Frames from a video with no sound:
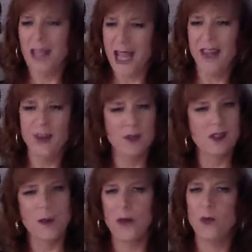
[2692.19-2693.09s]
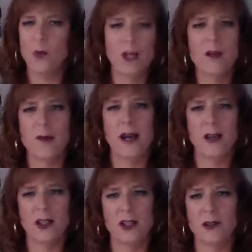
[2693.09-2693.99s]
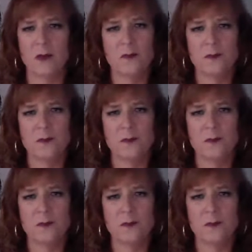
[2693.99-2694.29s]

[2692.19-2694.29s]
yeah, there was something weird about you.